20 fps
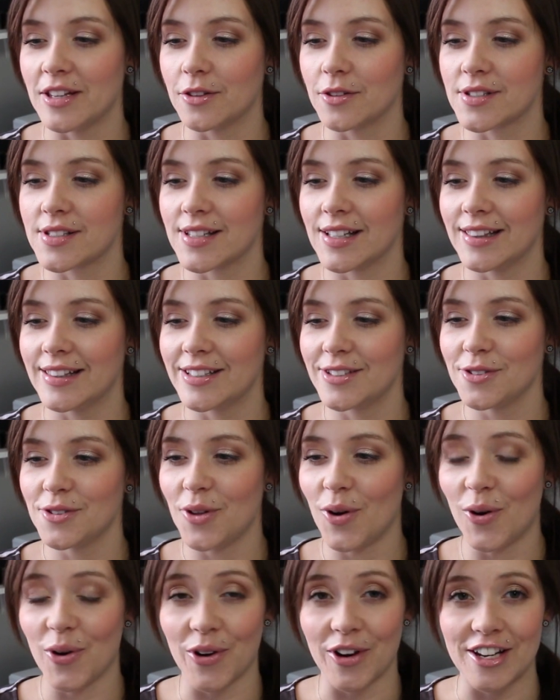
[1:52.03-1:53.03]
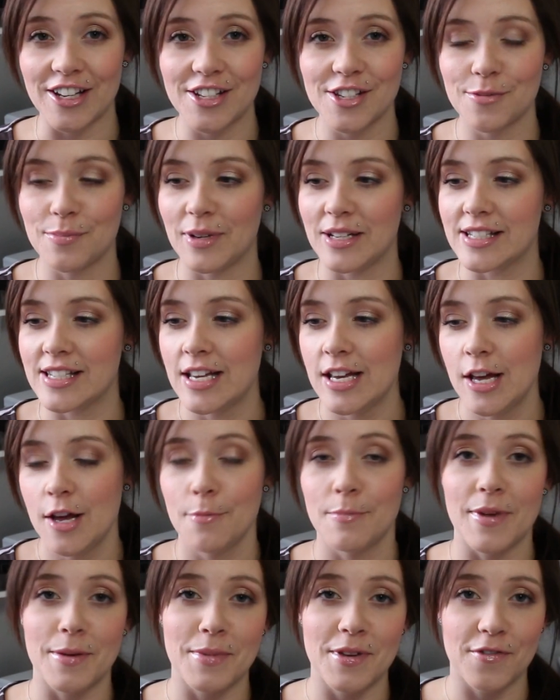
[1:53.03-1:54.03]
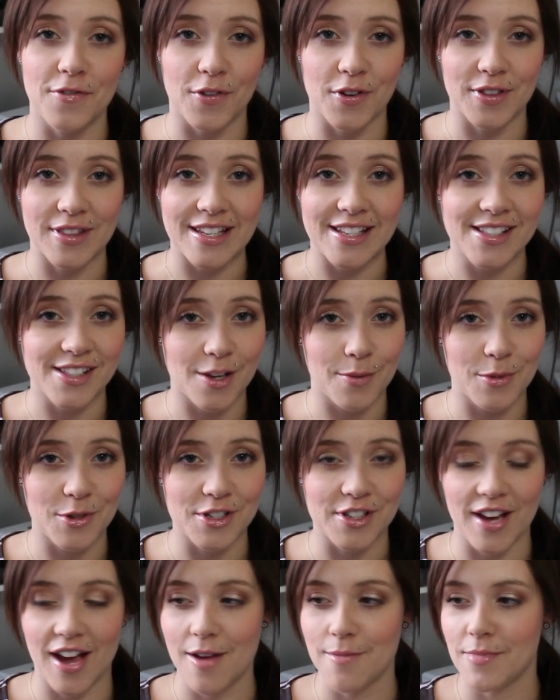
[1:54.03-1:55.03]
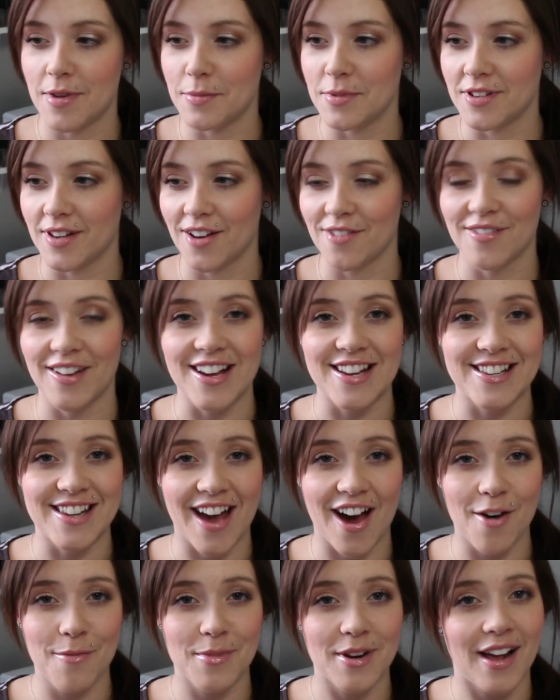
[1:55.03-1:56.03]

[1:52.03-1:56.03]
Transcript: It looks a little orange, but maybe for the summertime, maybe not right now.